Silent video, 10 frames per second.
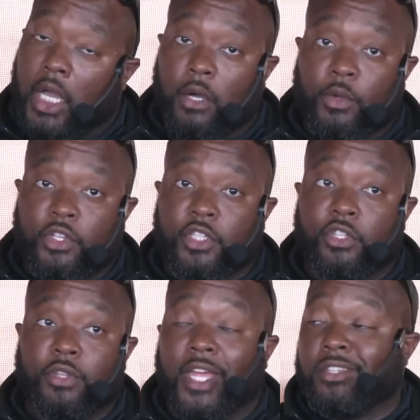usually do
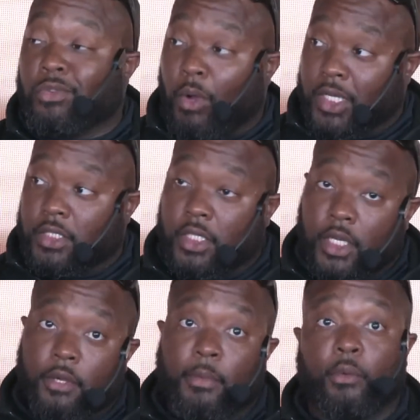that twice a year,
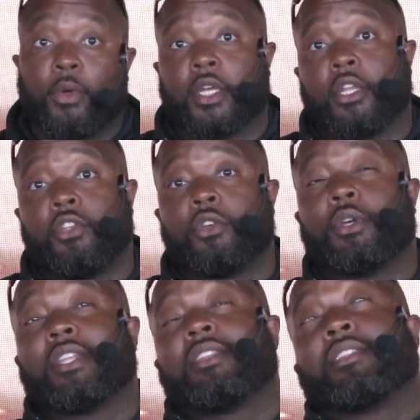but we're going to do it
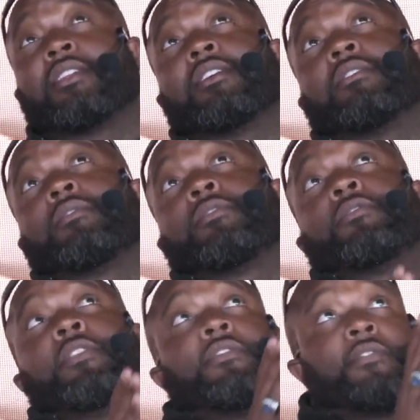the
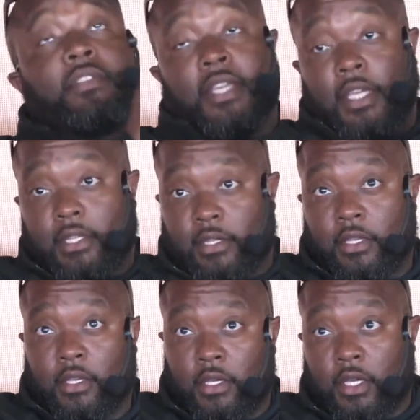15th
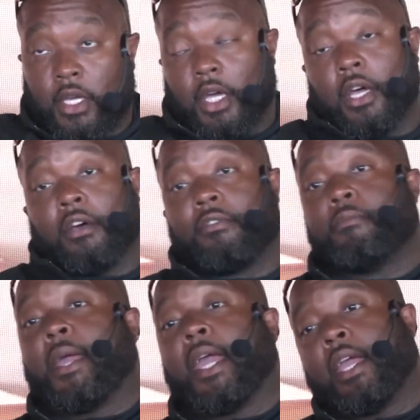of
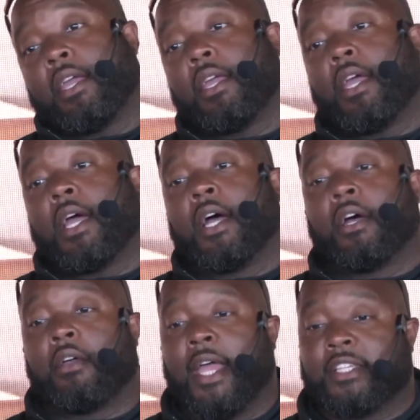May
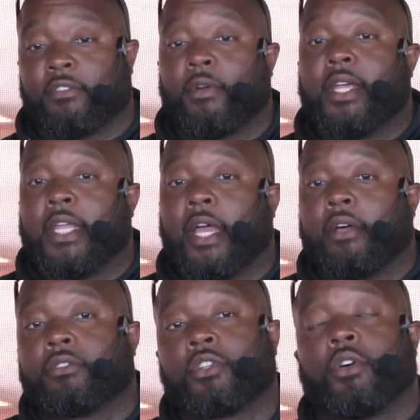as of right now.
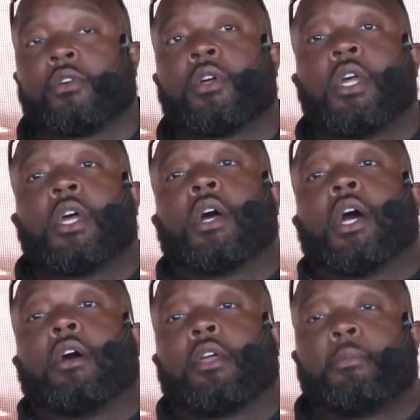So
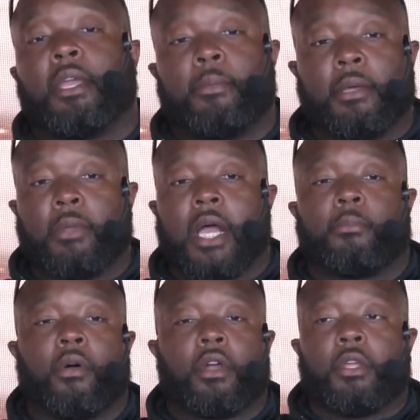it'll be a big block
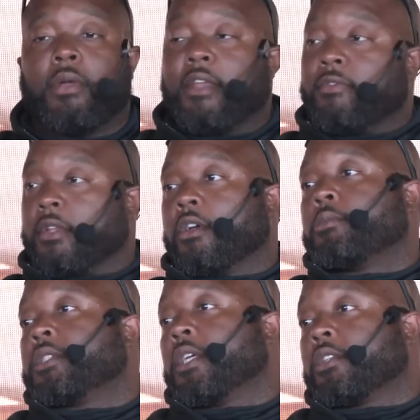party right in front of the homeless
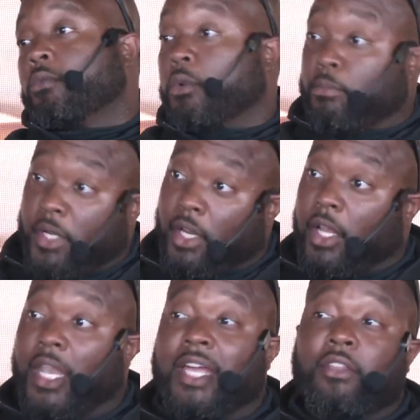shelter. We'll bring a
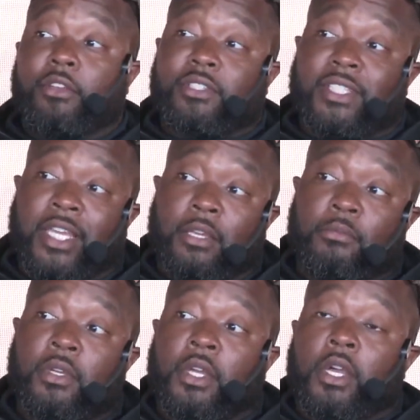lot of those same
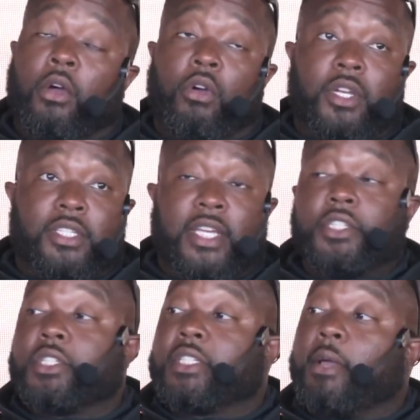
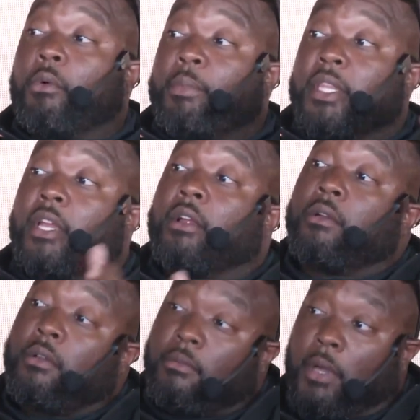organizations that will be there
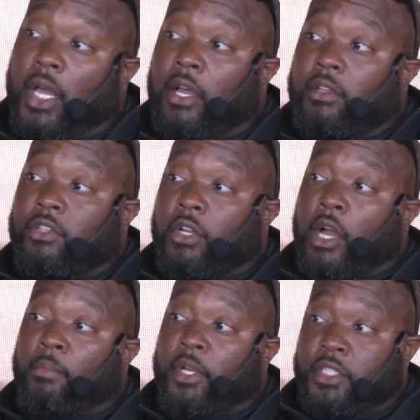during
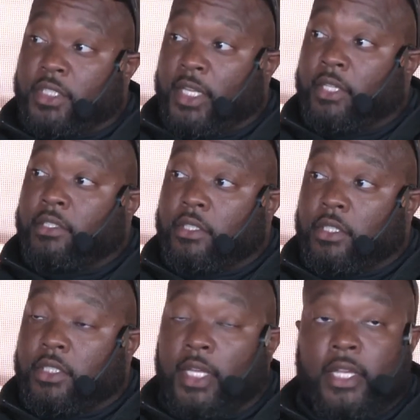Operation
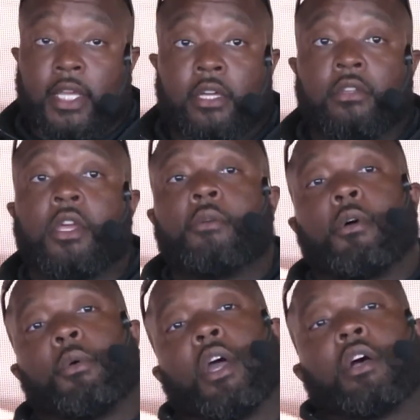Stand Down, but
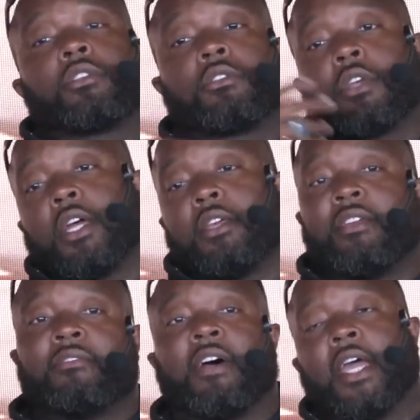we also try to
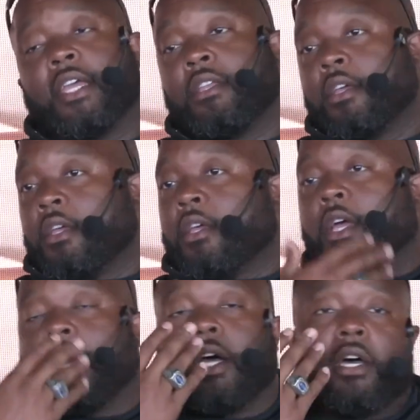invite.
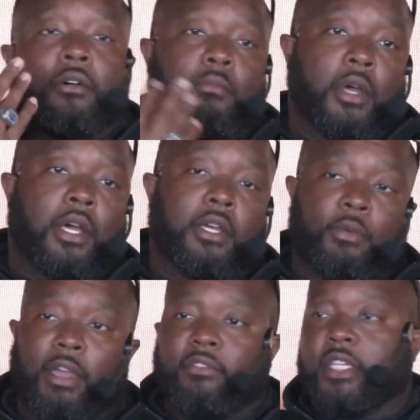We
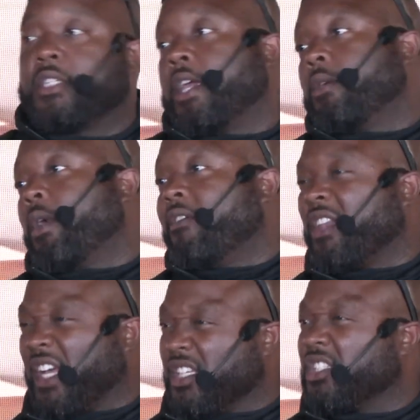have DJ. We'll have
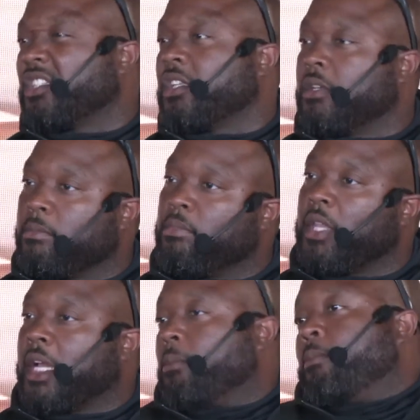like a
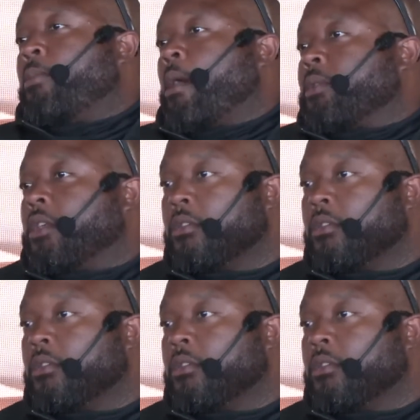barbecue.